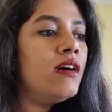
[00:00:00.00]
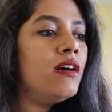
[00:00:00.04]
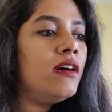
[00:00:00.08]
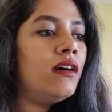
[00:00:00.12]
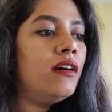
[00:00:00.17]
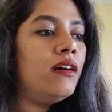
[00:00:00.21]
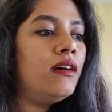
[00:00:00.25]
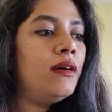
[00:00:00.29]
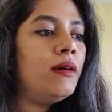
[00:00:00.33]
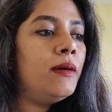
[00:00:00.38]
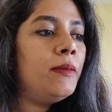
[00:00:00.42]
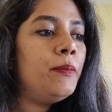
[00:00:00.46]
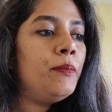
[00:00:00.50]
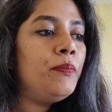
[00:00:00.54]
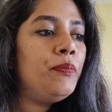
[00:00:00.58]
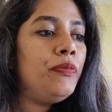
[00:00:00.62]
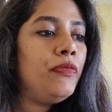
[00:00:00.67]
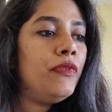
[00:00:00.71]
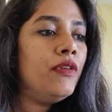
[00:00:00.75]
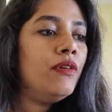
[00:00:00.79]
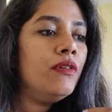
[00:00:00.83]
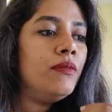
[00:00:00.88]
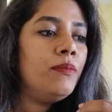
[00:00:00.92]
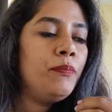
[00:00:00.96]
Um,
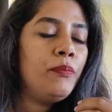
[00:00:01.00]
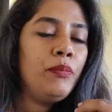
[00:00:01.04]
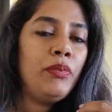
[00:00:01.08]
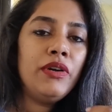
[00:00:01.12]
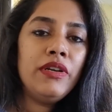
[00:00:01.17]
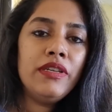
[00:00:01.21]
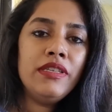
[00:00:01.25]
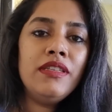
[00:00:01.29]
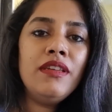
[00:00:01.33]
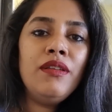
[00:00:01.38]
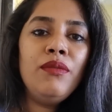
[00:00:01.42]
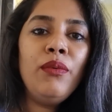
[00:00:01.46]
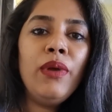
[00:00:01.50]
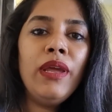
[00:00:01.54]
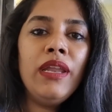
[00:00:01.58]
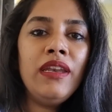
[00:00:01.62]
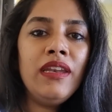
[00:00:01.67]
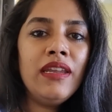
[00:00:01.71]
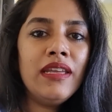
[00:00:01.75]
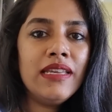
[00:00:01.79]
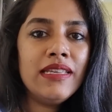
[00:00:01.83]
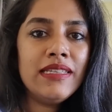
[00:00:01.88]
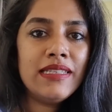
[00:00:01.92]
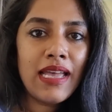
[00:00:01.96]
person when
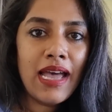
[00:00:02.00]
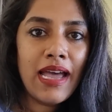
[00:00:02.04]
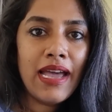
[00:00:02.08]
is